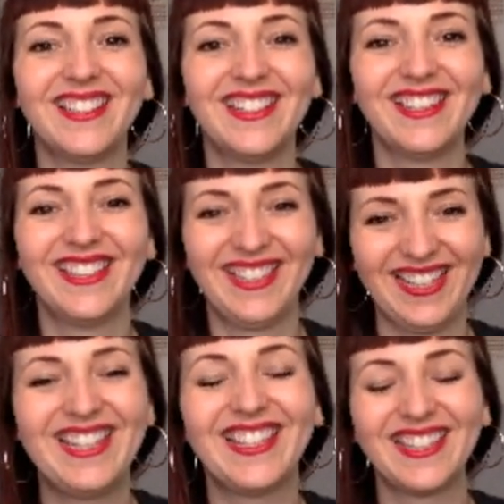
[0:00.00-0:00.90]

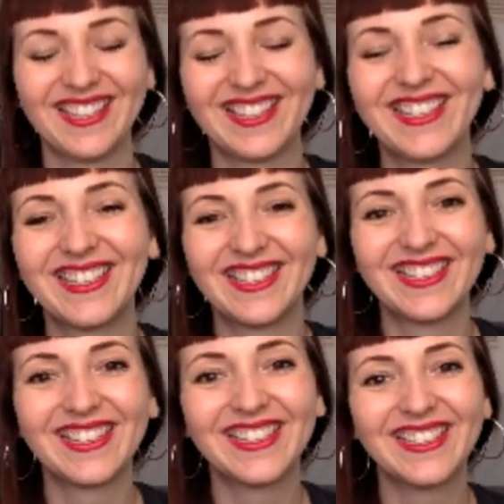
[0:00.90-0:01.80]

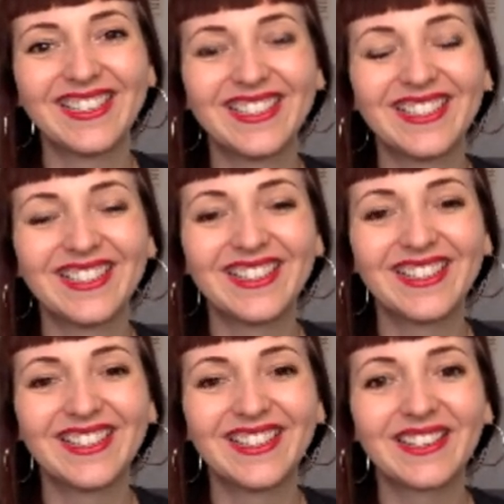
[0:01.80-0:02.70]

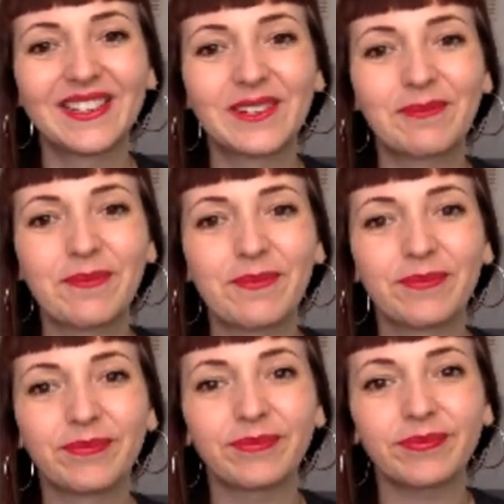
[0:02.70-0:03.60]

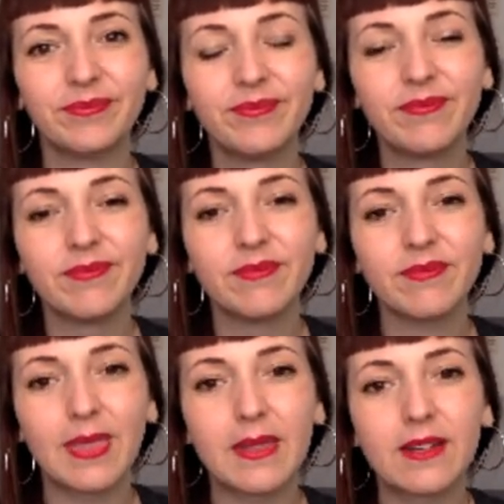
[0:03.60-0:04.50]

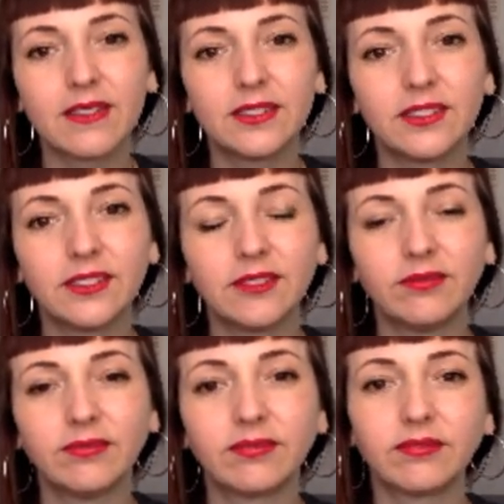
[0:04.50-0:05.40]

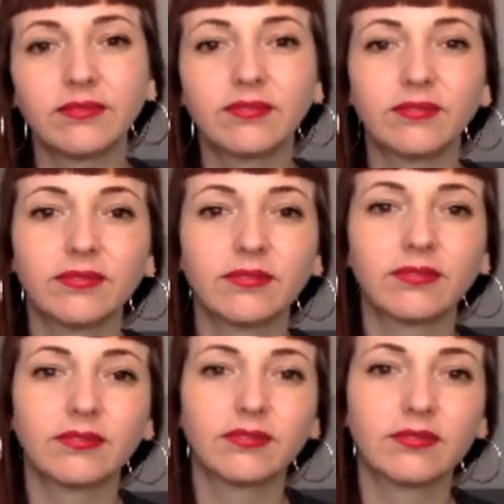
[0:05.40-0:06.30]

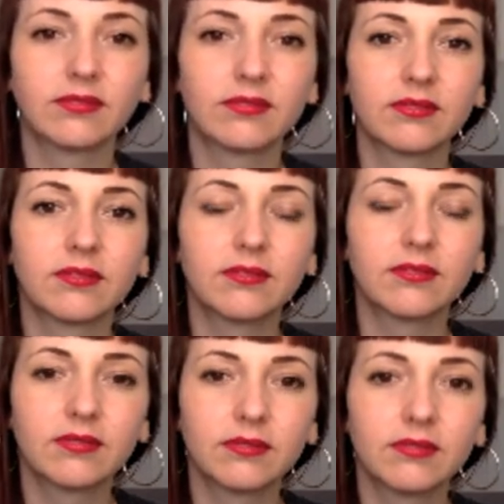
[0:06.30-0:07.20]

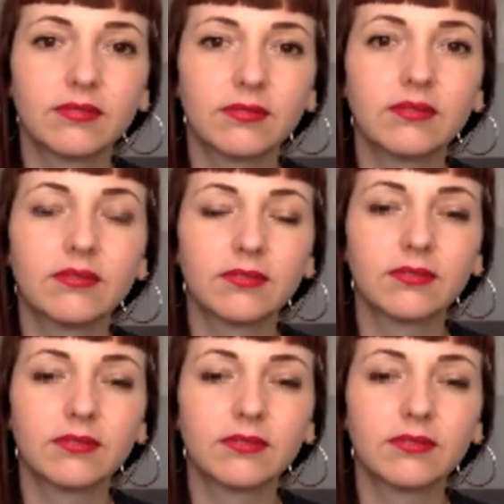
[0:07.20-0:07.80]
[no speech]